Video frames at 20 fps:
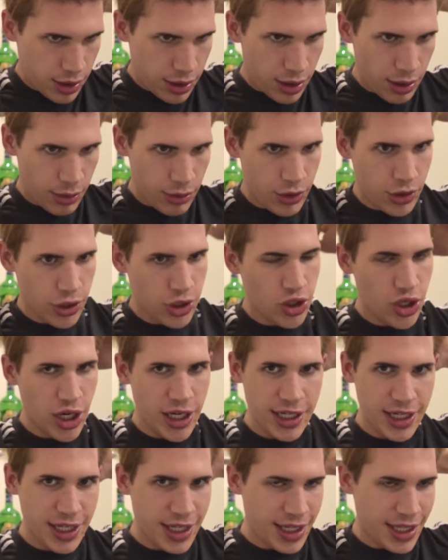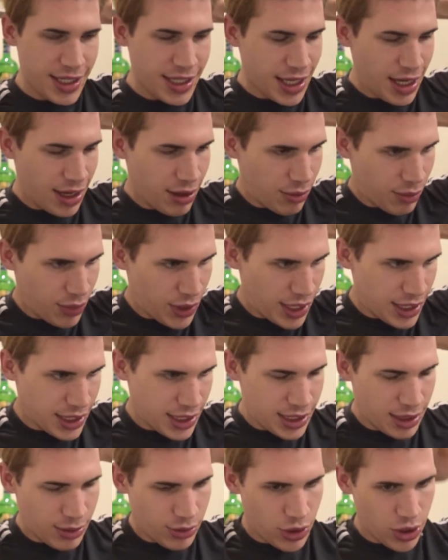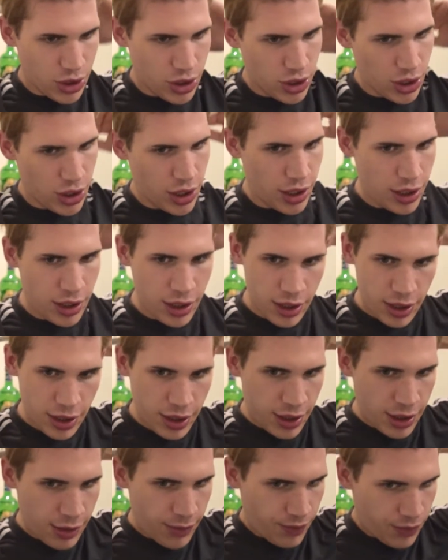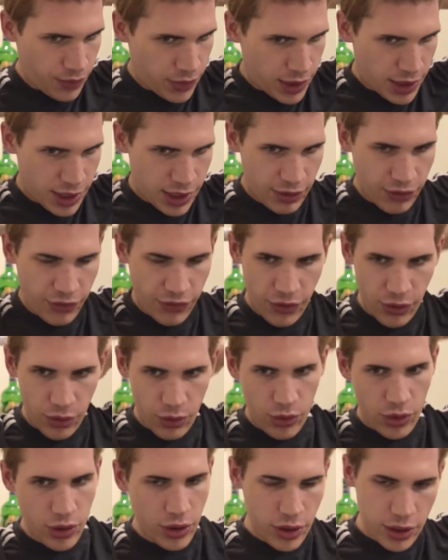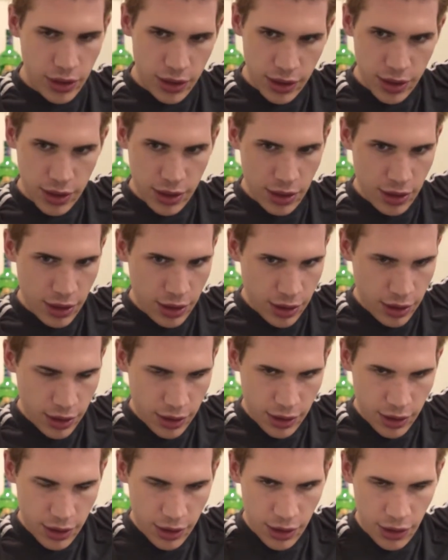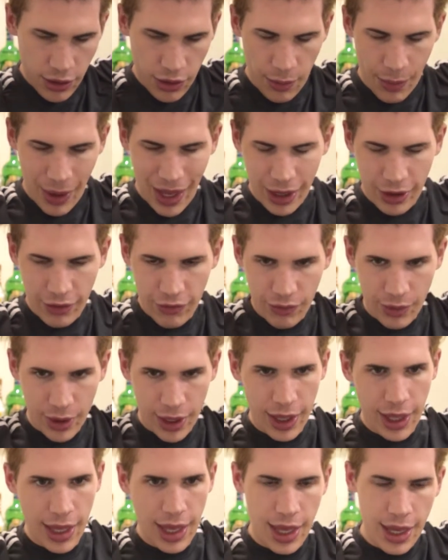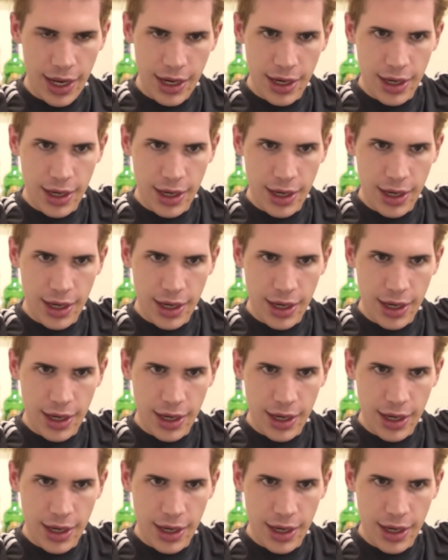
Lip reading: I'm not straightening the same pieces, I'm just doing different ones on the back of my head.